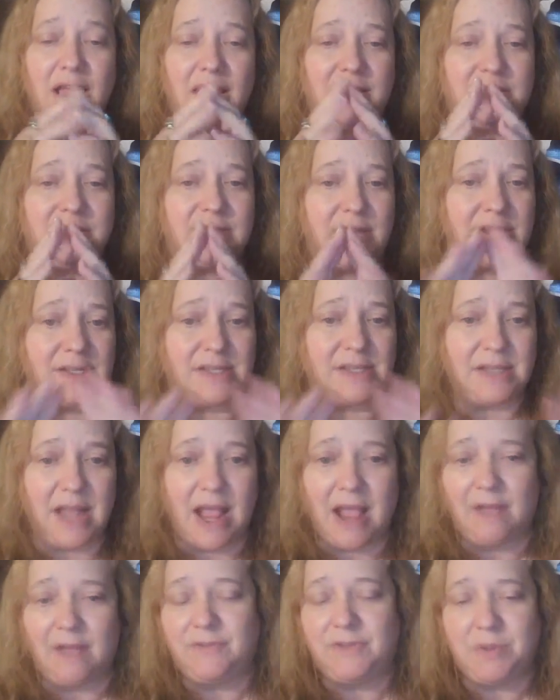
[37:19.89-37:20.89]
It doesn't
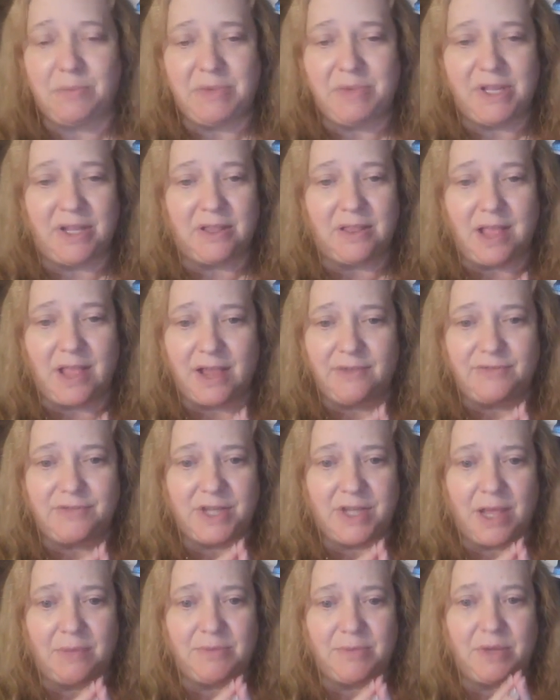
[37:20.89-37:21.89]
have to be a
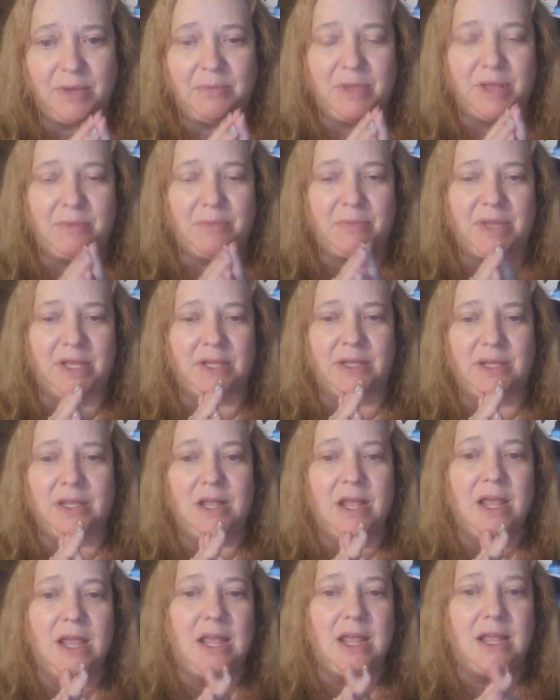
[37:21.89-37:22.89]
lifetime commitment.
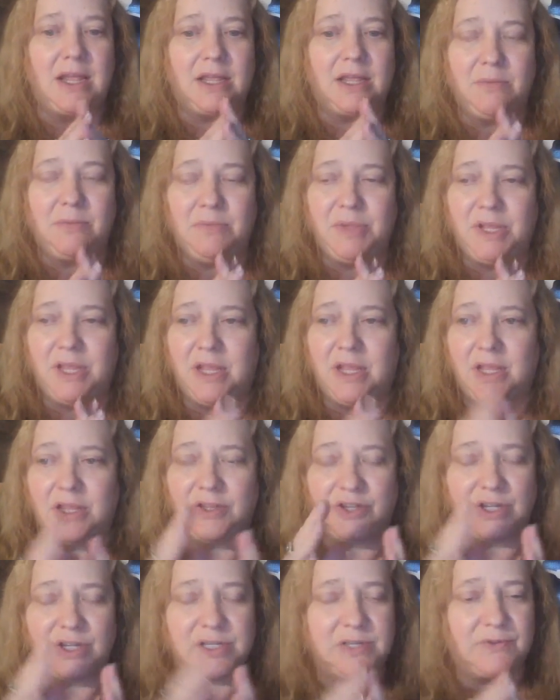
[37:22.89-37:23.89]
It can
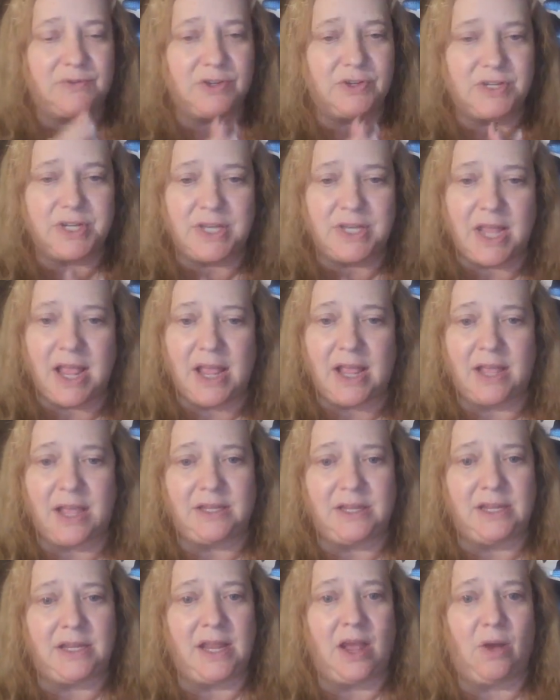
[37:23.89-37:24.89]
be just for today, I
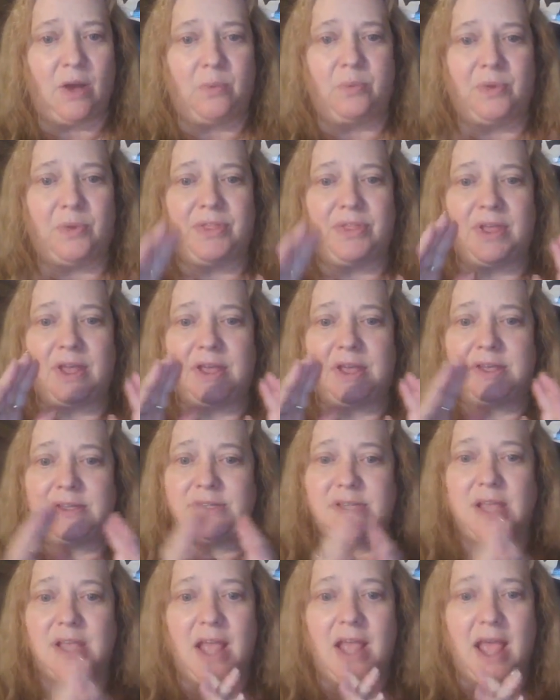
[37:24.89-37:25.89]
need help with
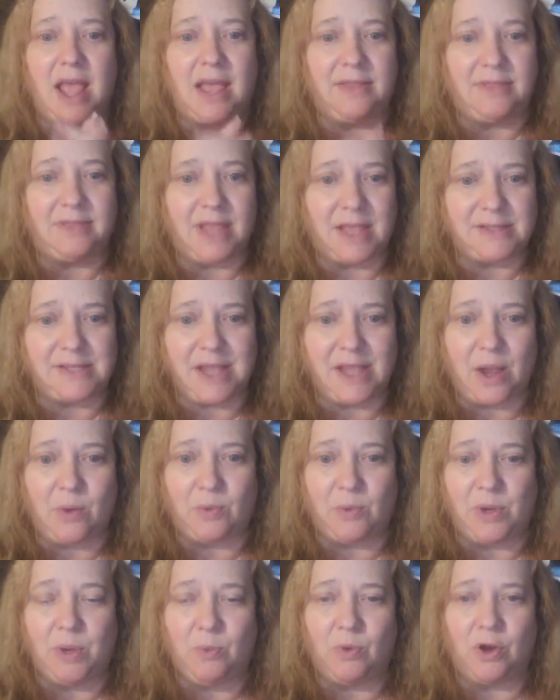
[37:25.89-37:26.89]
this, and that's how
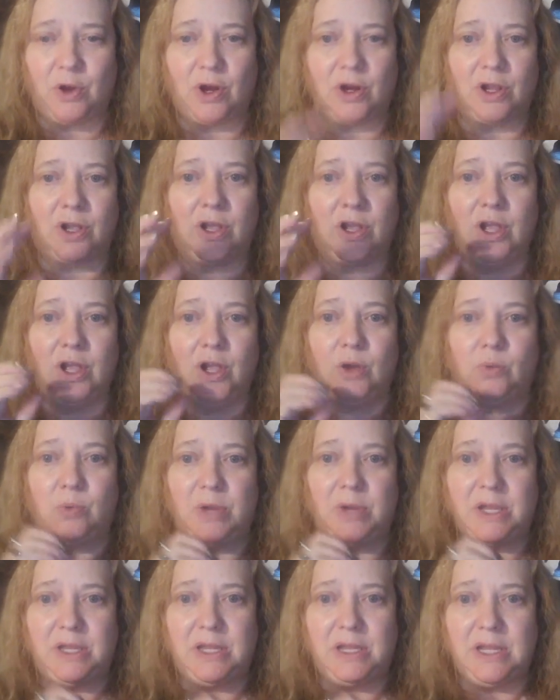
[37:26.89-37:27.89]
we work.
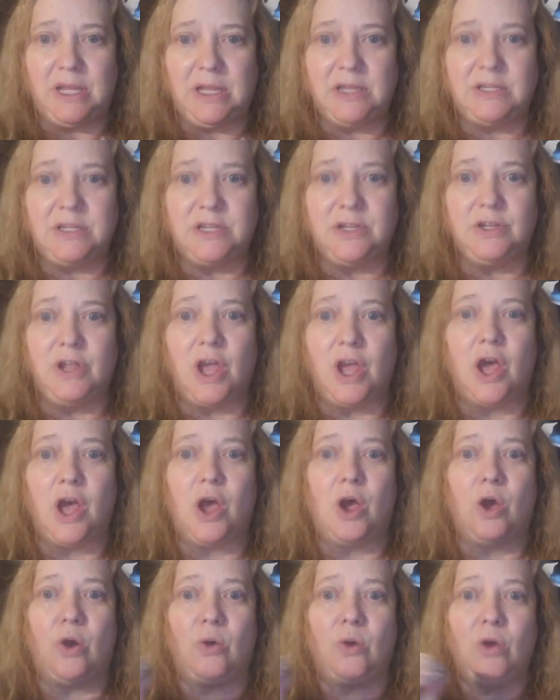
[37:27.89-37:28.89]
We need to
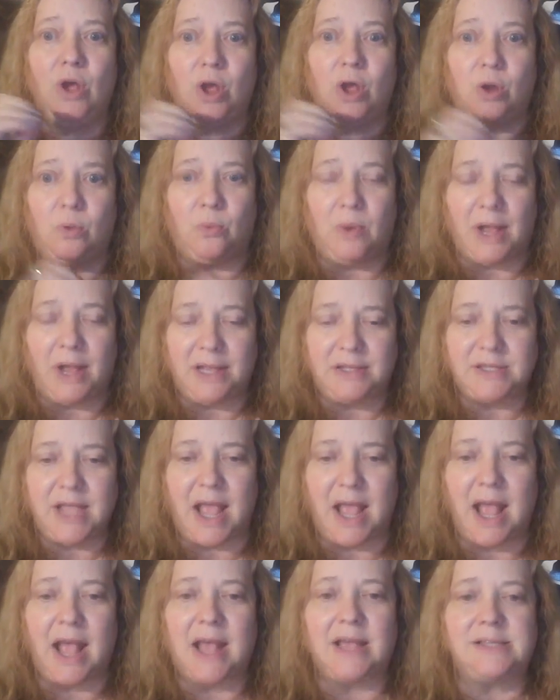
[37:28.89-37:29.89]
know when
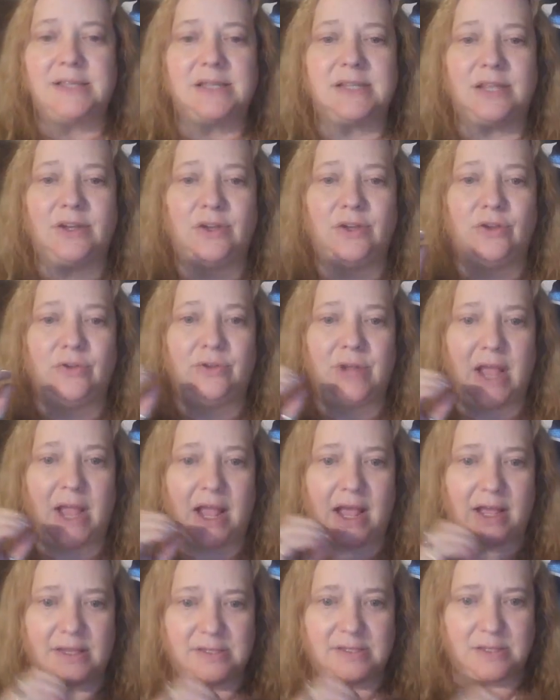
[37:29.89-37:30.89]
to ask and who to
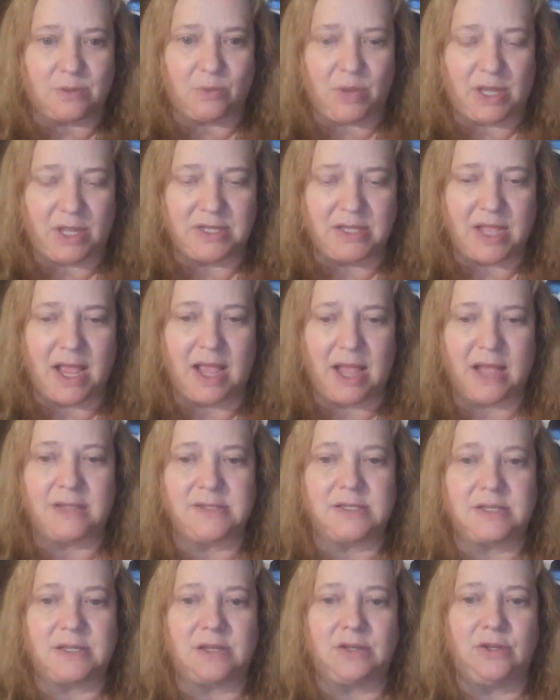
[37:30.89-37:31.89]
ask, when to
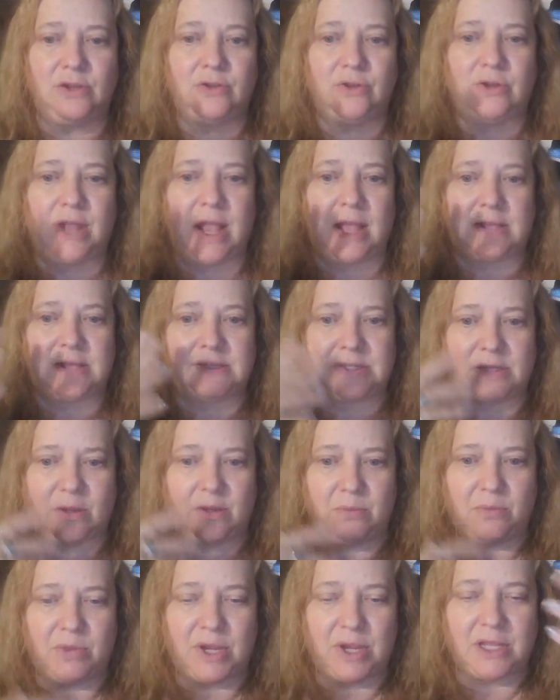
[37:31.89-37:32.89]
ask and who to ask. So
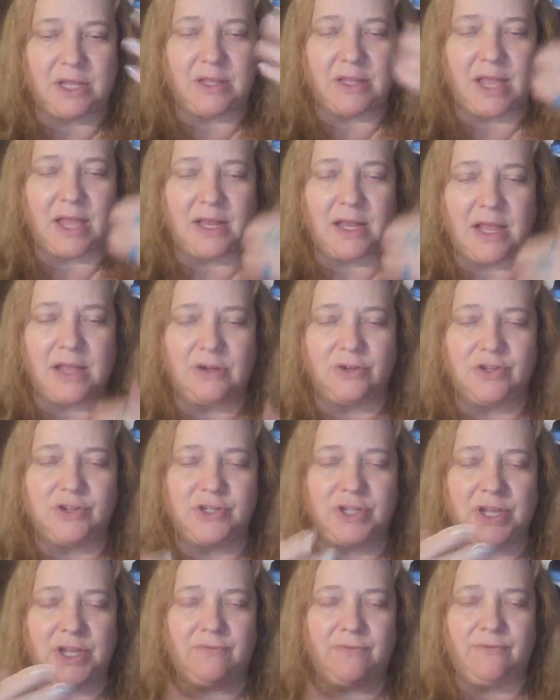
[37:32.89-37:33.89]
I'm bringing that
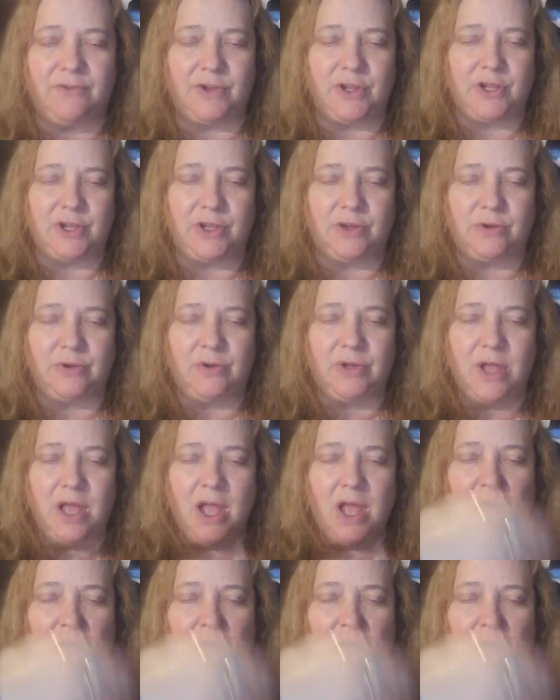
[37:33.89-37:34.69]
energy in for you.